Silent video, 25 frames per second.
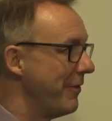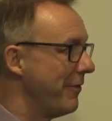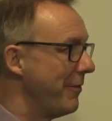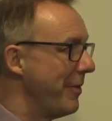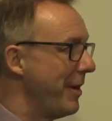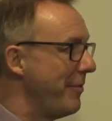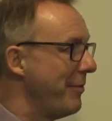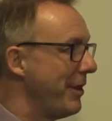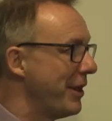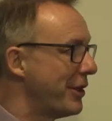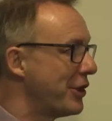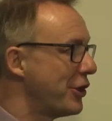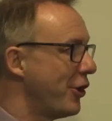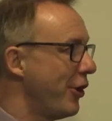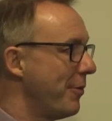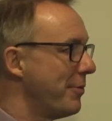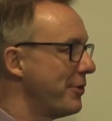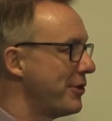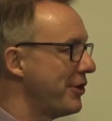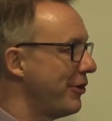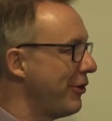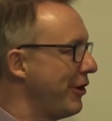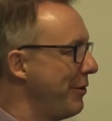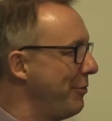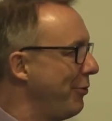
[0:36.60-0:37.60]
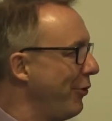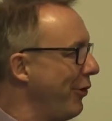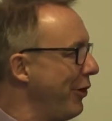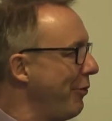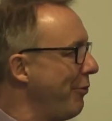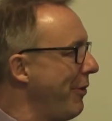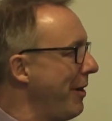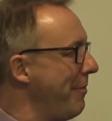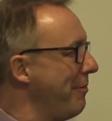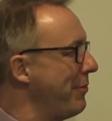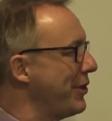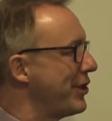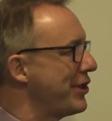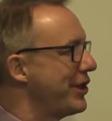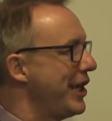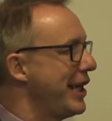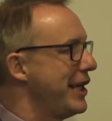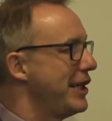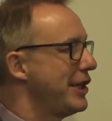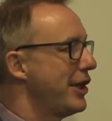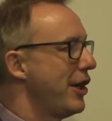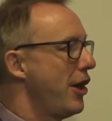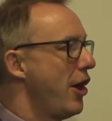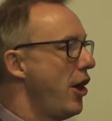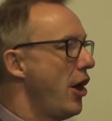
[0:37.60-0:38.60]
remember the top
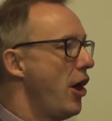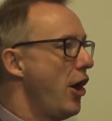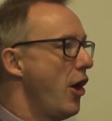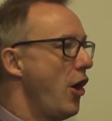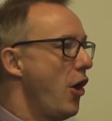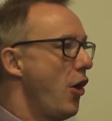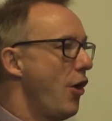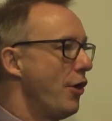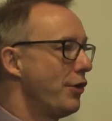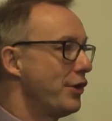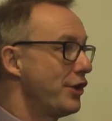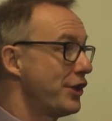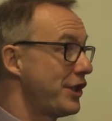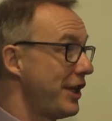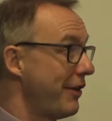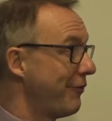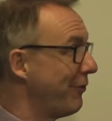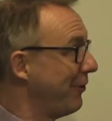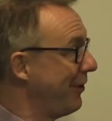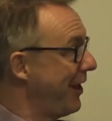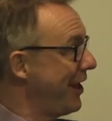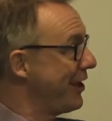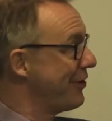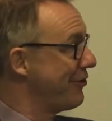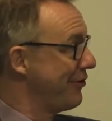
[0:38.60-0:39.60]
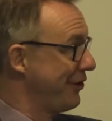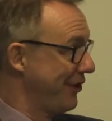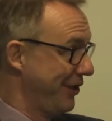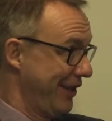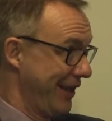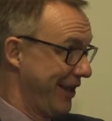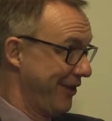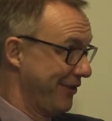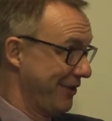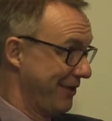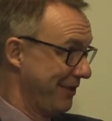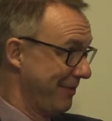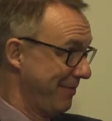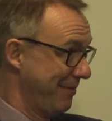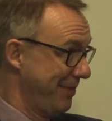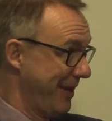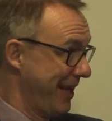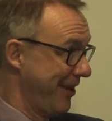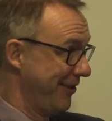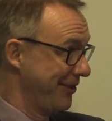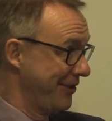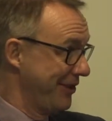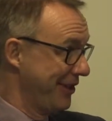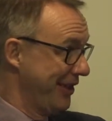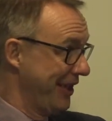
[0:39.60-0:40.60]
0.1% are on several hundred thousand
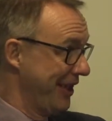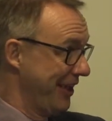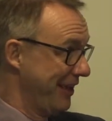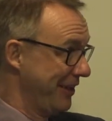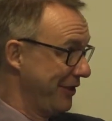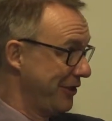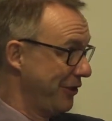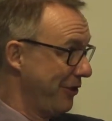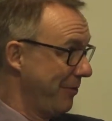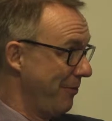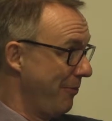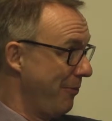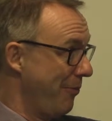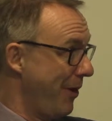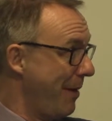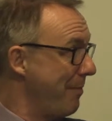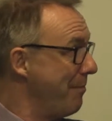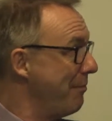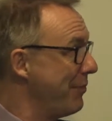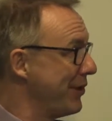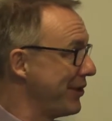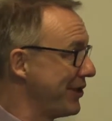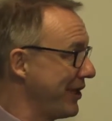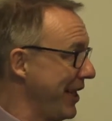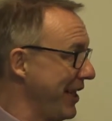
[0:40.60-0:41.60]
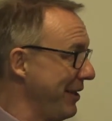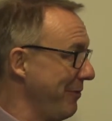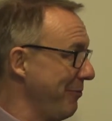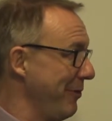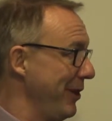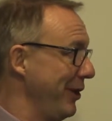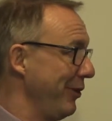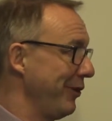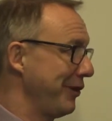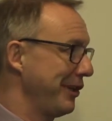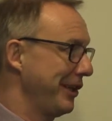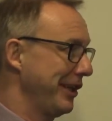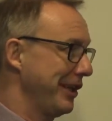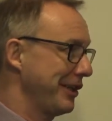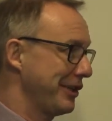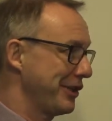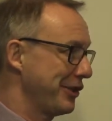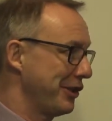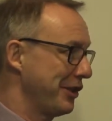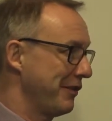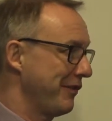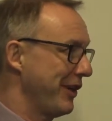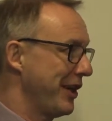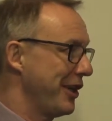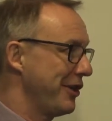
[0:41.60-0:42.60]
pounds a year. The top 1% we're looking at
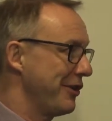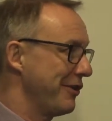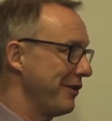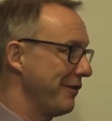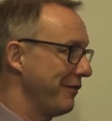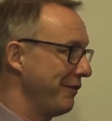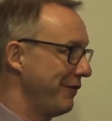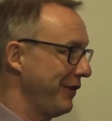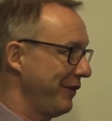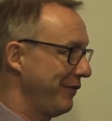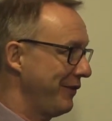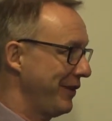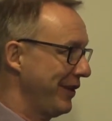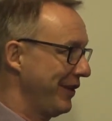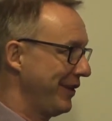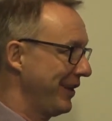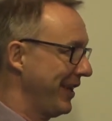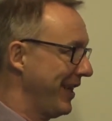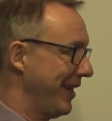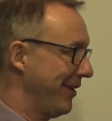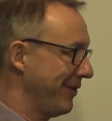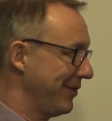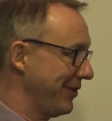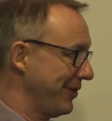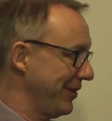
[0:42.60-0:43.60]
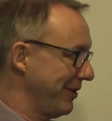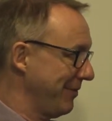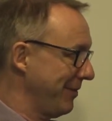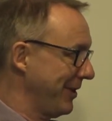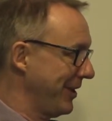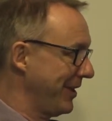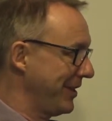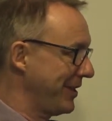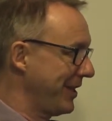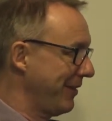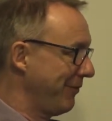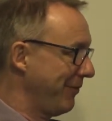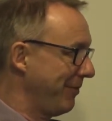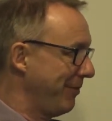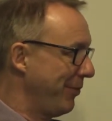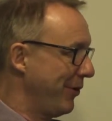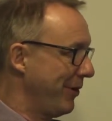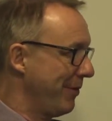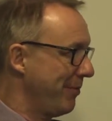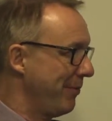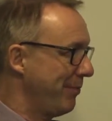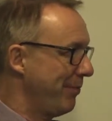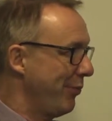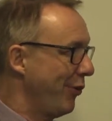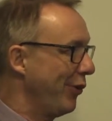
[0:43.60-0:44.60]
sort of 150,000, but the
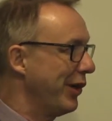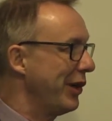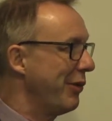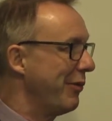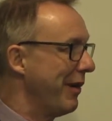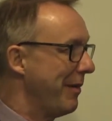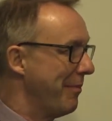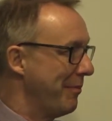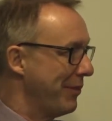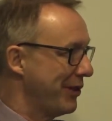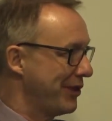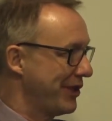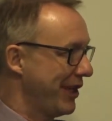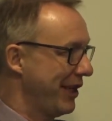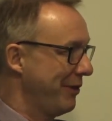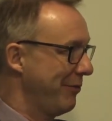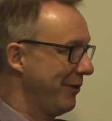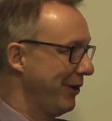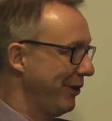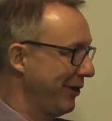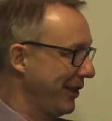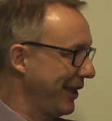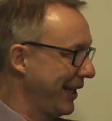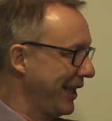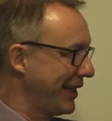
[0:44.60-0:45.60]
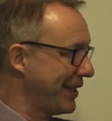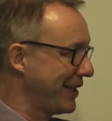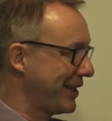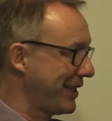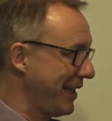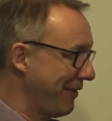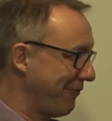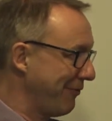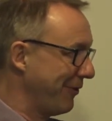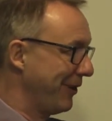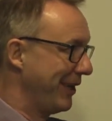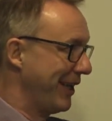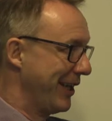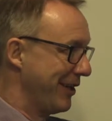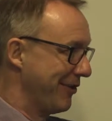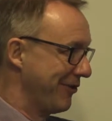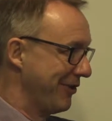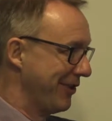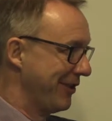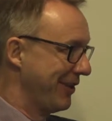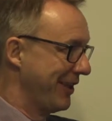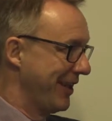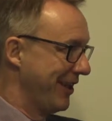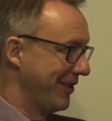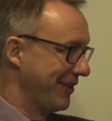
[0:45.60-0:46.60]
7.1% we're looking at several hundred
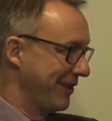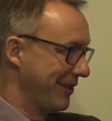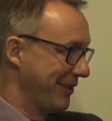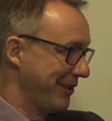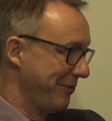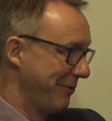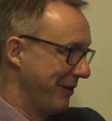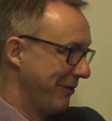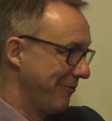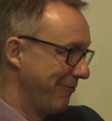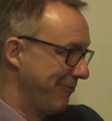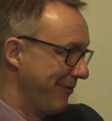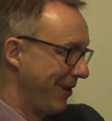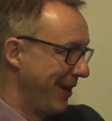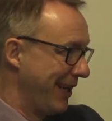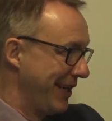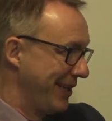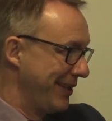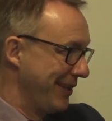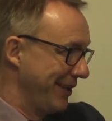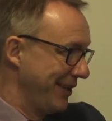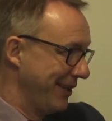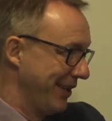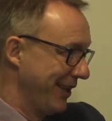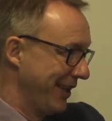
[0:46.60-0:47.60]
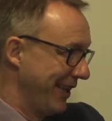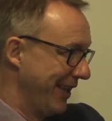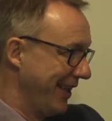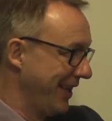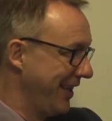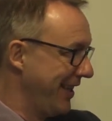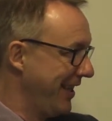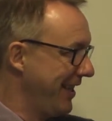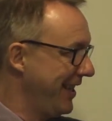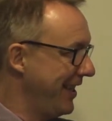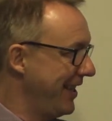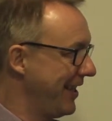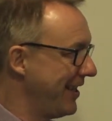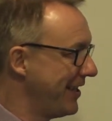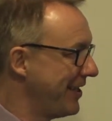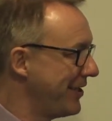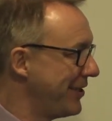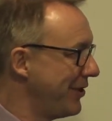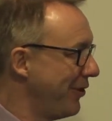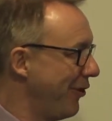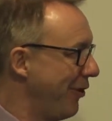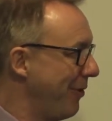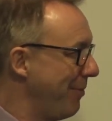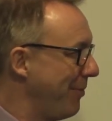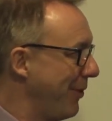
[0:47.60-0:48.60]
thousand. So we're right at the
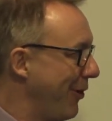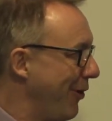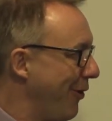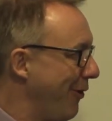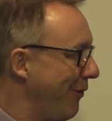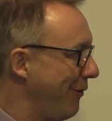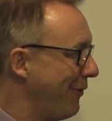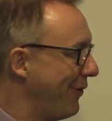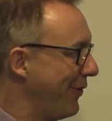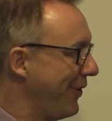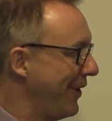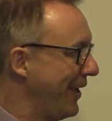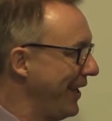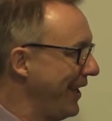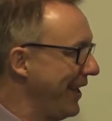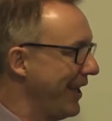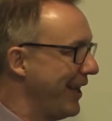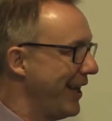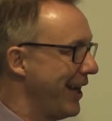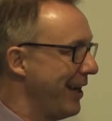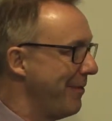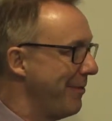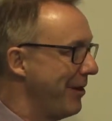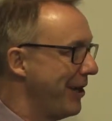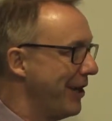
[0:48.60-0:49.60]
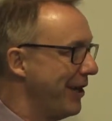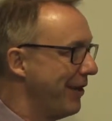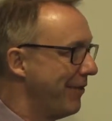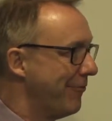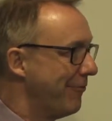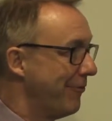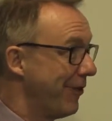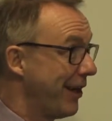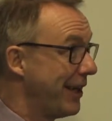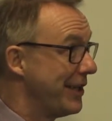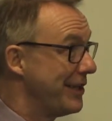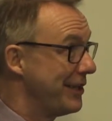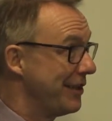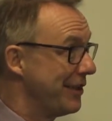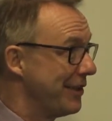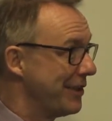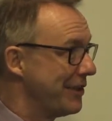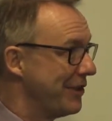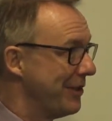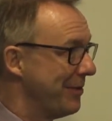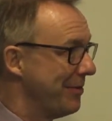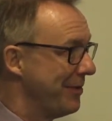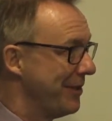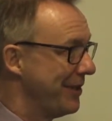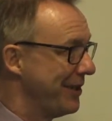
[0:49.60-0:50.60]
top of the um, uh, right at the
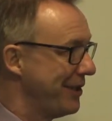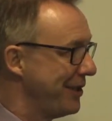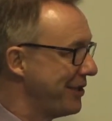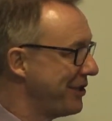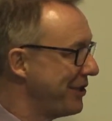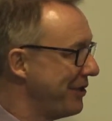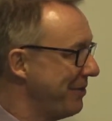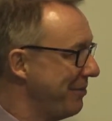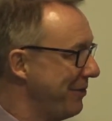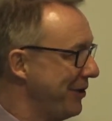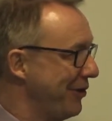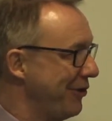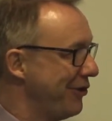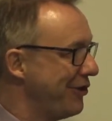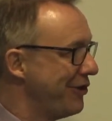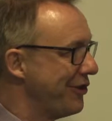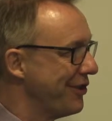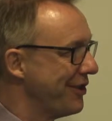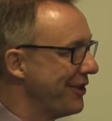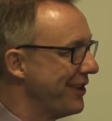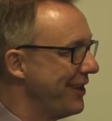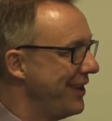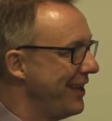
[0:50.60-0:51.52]
top of the distribution